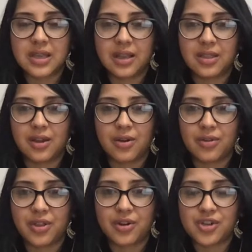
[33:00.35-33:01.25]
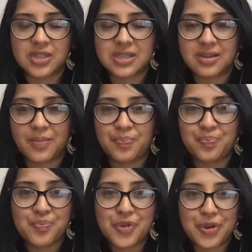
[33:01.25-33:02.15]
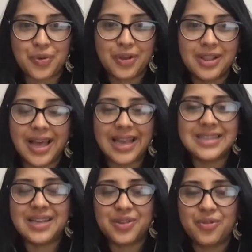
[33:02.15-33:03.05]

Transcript: like they're just gliding